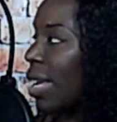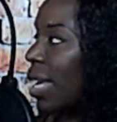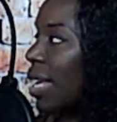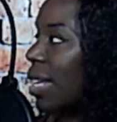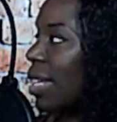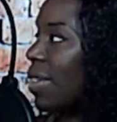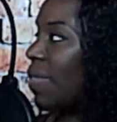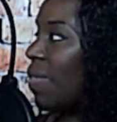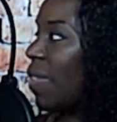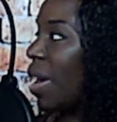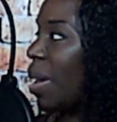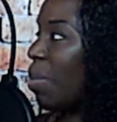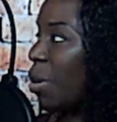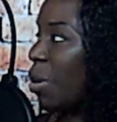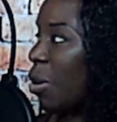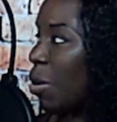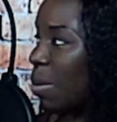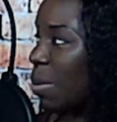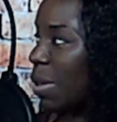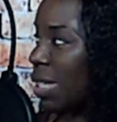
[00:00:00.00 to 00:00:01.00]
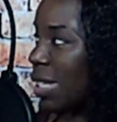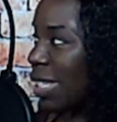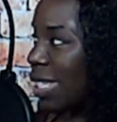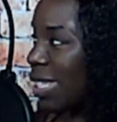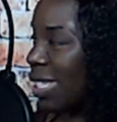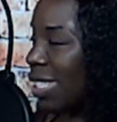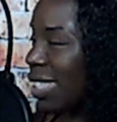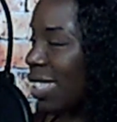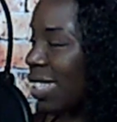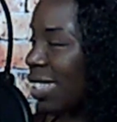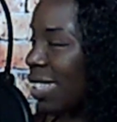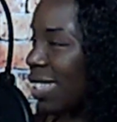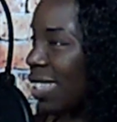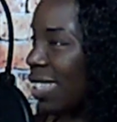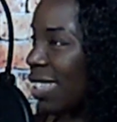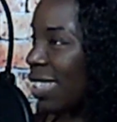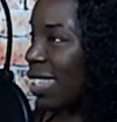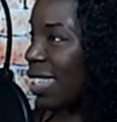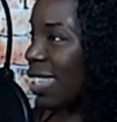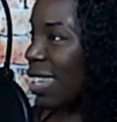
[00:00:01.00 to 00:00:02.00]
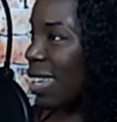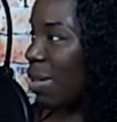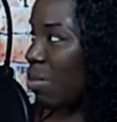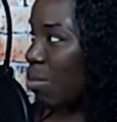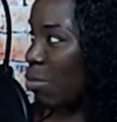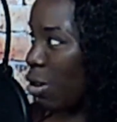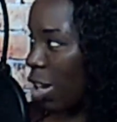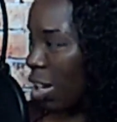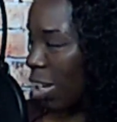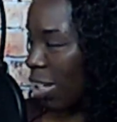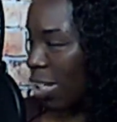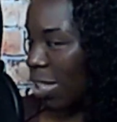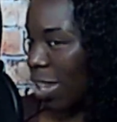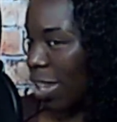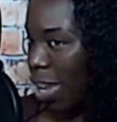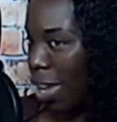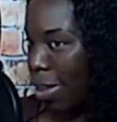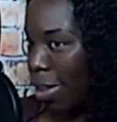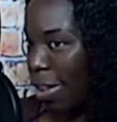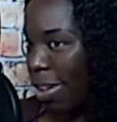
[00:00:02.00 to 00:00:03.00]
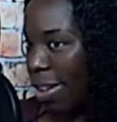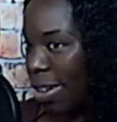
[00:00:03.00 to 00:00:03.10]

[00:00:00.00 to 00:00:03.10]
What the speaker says: divine purpose brought us together.